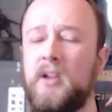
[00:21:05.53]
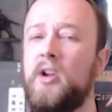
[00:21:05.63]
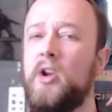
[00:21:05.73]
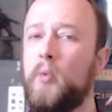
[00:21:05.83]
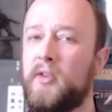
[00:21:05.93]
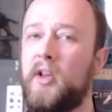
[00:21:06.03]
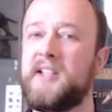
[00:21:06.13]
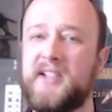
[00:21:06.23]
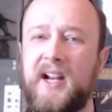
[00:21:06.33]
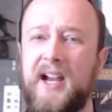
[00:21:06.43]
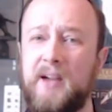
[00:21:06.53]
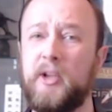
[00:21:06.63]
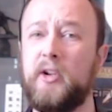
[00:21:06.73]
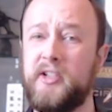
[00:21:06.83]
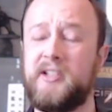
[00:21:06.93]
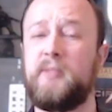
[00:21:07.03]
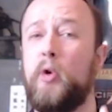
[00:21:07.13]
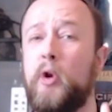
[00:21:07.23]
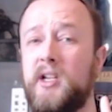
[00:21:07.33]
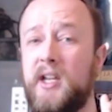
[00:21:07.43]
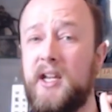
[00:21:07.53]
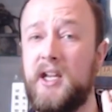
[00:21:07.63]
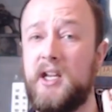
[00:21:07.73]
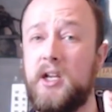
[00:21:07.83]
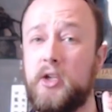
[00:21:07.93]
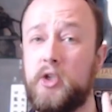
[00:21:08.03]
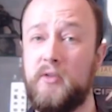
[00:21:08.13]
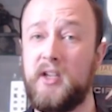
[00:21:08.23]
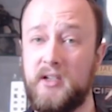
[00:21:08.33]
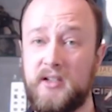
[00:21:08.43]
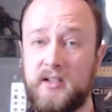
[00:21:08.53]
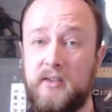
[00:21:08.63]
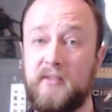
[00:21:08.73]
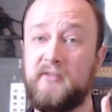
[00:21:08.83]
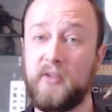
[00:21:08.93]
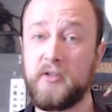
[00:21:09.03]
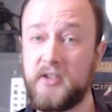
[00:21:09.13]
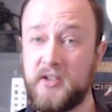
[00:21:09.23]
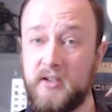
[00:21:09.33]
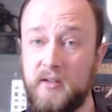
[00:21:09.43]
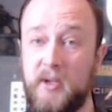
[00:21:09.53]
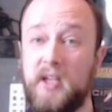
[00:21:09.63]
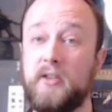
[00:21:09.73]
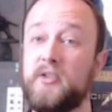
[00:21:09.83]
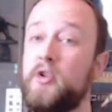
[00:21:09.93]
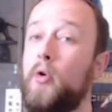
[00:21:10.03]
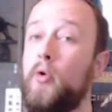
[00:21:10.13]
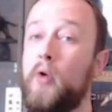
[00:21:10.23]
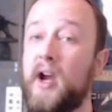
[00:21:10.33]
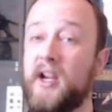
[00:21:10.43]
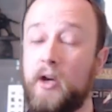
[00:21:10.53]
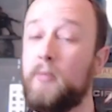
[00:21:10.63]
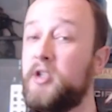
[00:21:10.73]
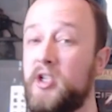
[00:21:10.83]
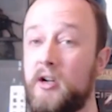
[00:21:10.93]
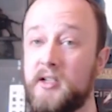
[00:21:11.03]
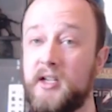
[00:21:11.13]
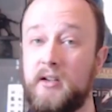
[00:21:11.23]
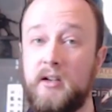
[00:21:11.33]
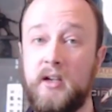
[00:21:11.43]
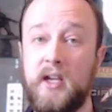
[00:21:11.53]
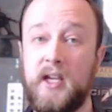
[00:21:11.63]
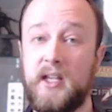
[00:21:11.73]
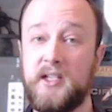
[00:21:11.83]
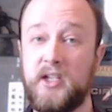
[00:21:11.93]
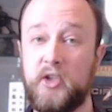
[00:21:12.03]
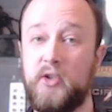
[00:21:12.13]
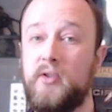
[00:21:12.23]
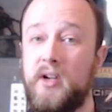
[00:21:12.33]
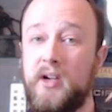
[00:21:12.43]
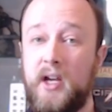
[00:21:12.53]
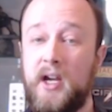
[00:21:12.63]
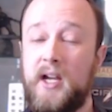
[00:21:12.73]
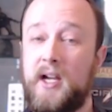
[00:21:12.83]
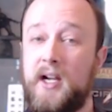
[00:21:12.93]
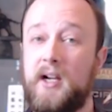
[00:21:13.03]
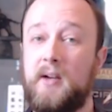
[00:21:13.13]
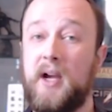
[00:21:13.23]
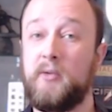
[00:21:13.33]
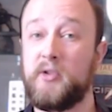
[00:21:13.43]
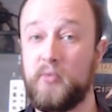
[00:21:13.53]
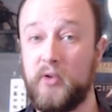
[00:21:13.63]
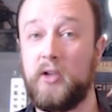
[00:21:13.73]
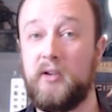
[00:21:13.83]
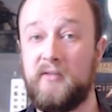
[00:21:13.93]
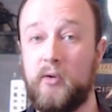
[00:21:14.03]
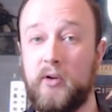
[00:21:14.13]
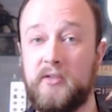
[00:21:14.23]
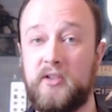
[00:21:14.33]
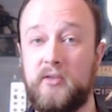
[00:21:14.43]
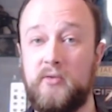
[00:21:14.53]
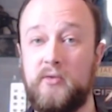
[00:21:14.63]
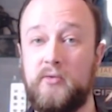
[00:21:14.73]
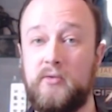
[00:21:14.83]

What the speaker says: With all that said, I am a little disappointed in 2 things. The first being there's no IKRPG content in this issue. I was really looking forward to